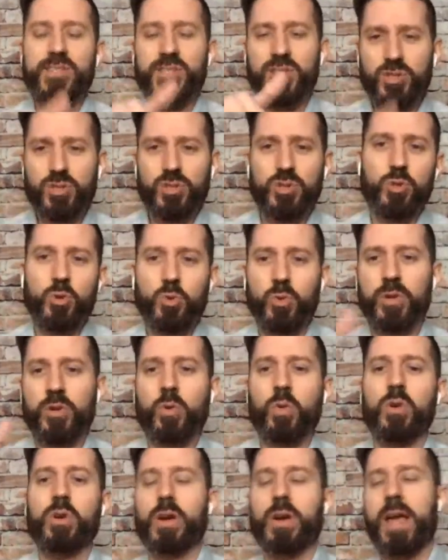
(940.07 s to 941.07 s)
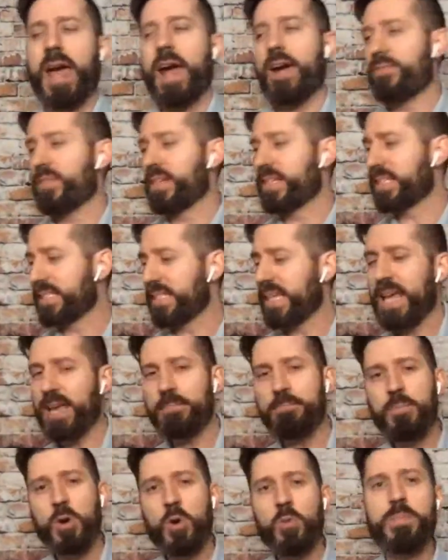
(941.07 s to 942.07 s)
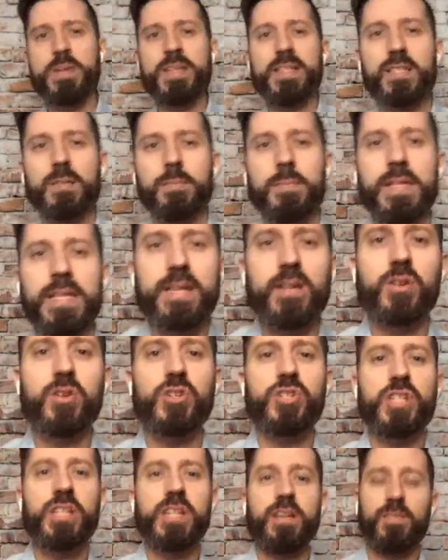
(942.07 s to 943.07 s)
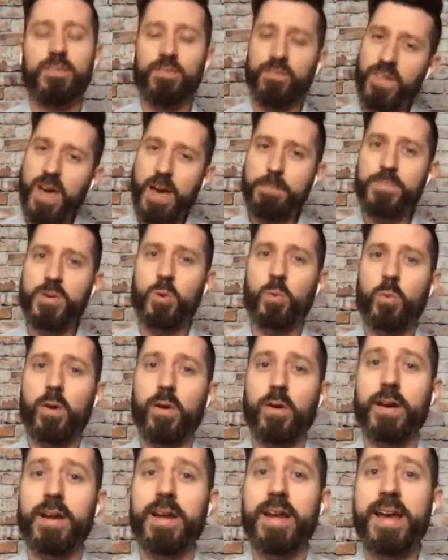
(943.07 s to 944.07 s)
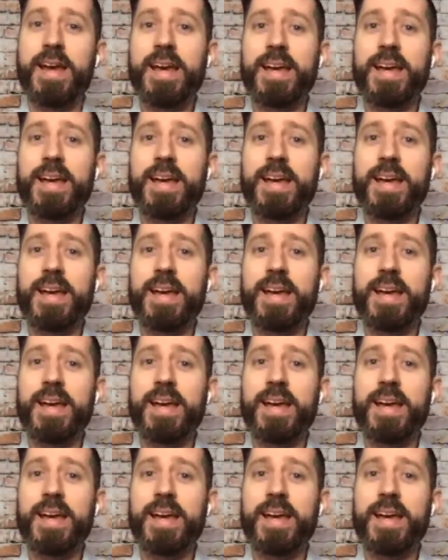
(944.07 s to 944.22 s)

to do in order to have the same momentum and energy in February